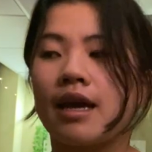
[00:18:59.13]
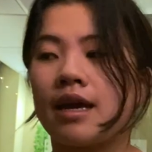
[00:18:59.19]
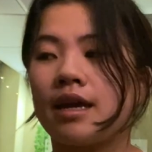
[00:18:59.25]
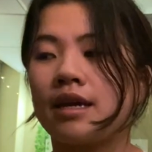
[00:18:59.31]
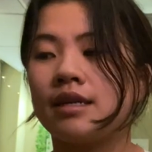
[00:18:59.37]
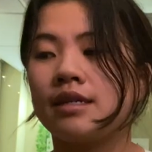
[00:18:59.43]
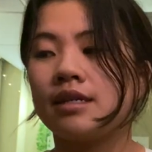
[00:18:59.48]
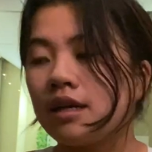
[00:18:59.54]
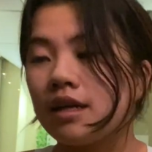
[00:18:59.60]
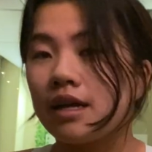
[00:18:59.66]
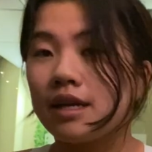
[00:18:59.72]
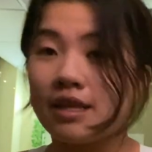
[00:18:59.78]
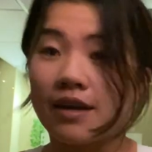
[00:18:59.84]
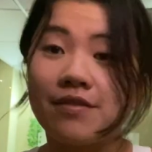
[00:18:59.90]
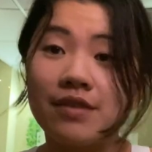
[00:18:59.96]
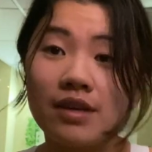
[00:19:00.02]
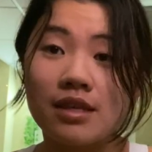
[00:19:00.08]
And it
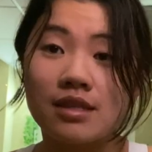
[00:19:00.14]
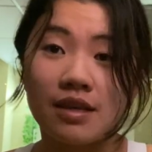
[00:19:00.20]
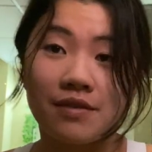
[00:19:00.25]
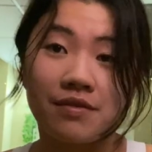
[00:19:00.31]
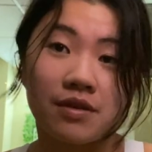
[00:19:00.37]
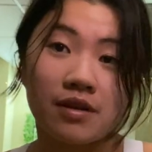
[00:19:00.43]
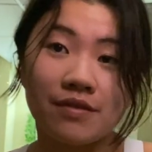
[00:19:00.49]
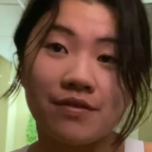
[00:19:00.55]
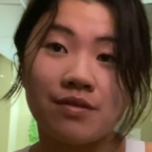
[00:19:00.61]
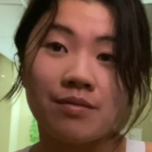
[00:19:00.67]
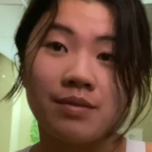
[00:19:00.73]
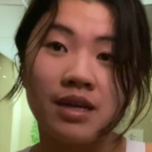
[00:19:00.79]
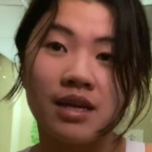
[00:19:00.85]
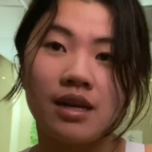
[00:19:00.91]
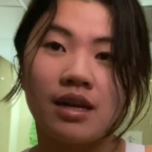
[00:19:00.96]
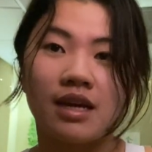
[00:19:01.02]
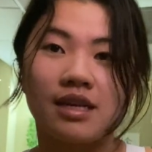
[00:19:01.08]
definitely is difficult for
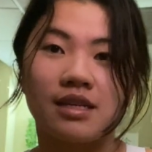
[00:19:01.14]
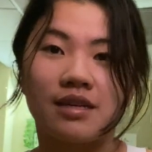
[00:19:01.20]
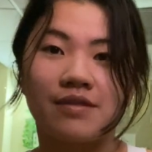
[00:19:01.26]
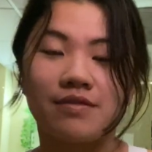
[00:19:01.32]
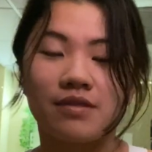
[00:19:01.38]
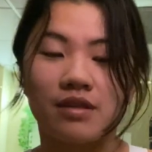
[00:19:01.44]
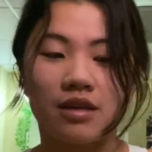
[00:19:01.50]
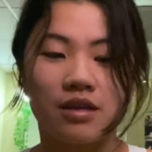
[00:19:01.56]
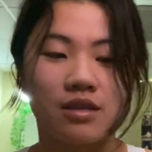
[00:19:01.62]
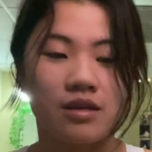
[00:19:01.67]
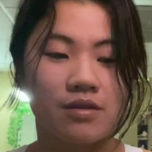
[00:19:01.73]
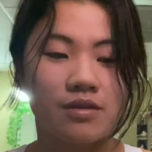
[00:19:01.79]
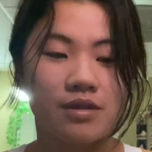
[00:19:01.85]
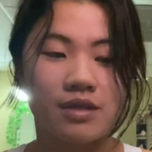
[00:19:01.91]
me. And I definitely don't